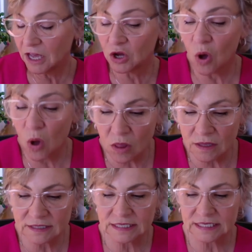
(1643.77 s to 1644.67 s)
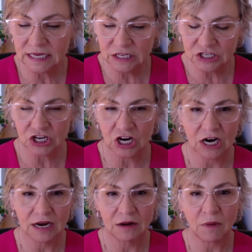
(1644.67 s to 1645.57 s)
goal as a
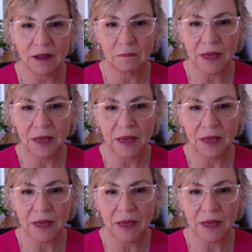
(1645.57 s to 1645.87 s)
teacher and my